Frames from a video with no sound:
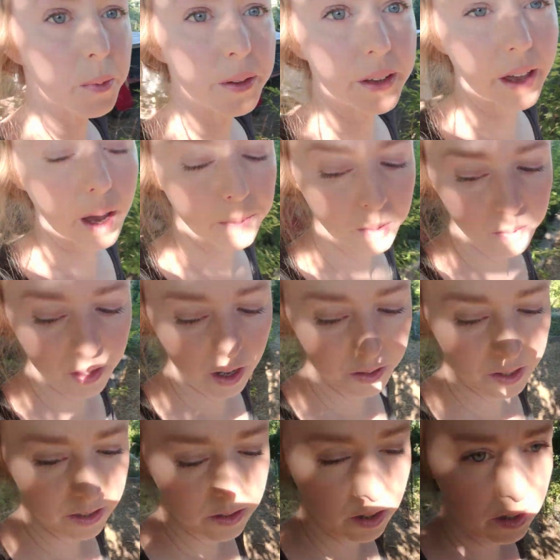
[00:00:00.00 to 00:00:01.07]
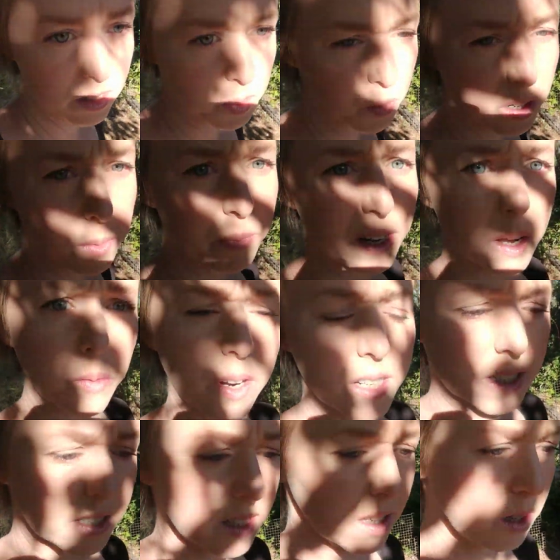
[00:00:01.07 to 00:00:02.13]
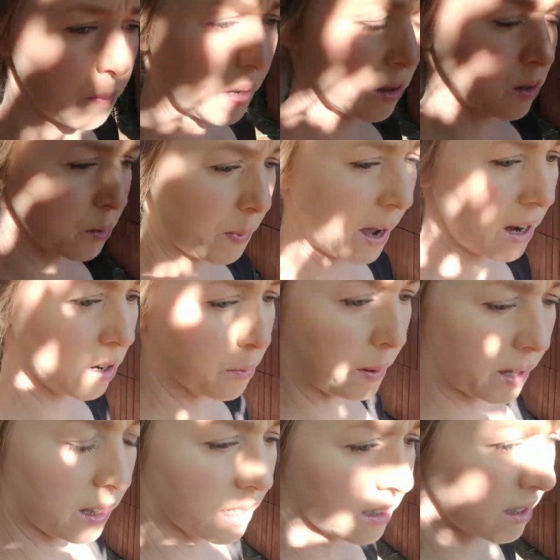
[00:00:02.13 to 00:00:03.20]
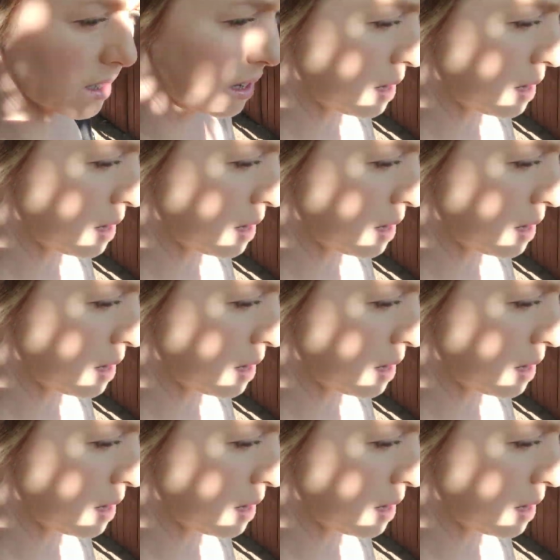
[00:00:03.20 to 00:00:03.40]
really happy with how things look this morning, but I wanted to tell you about those packer pellets